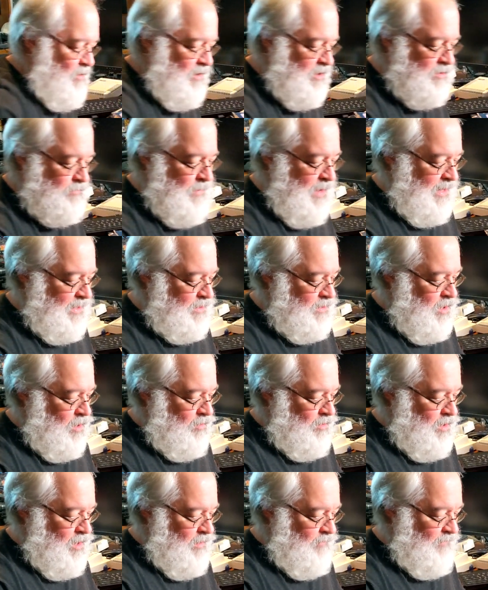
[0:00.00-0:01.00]
always make
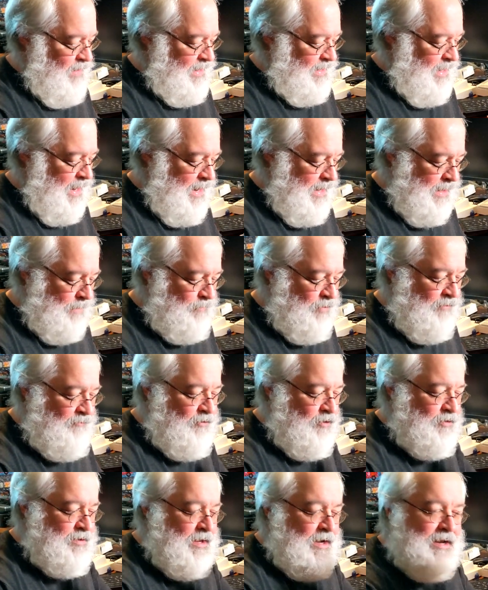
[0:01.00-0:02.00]
note of, I kind of
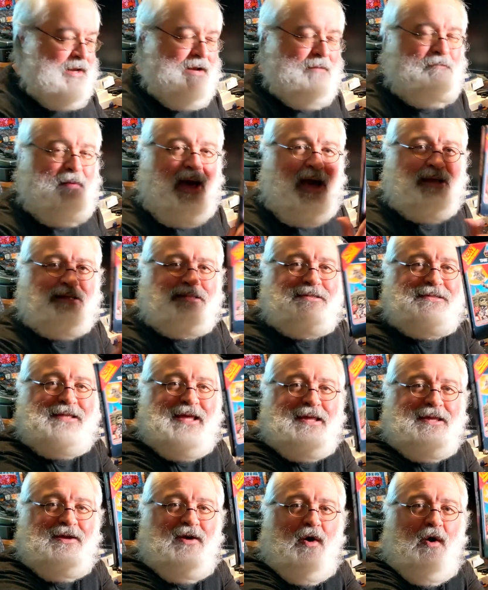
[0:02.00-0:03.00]
prefer the little boxes
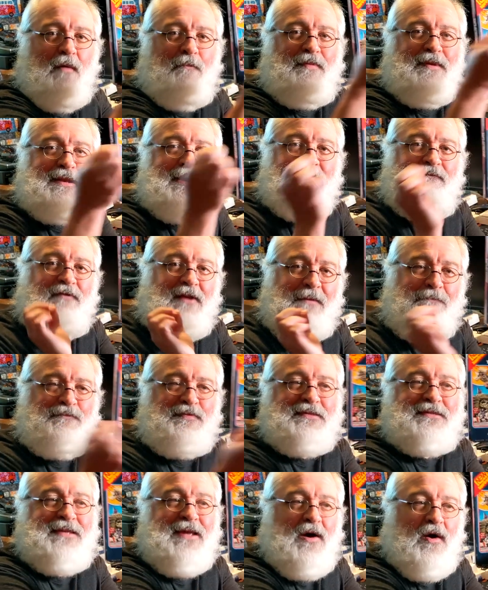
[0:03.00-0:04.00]
that you open the
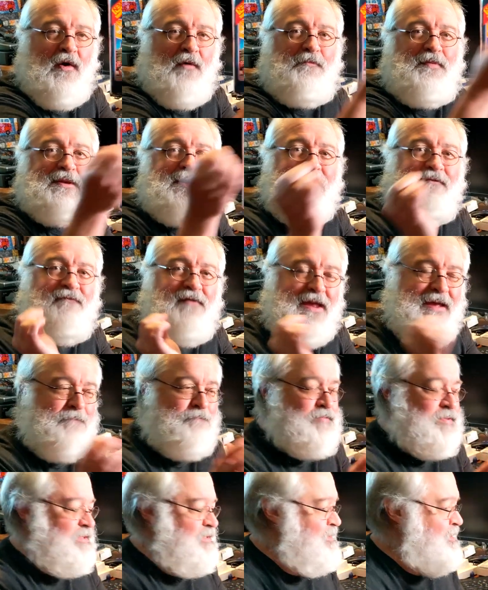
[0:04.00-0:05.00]
flips. Open the
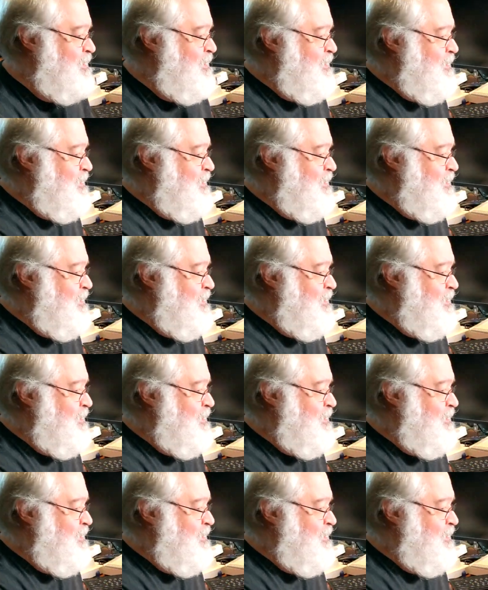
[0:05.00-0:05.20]
flips.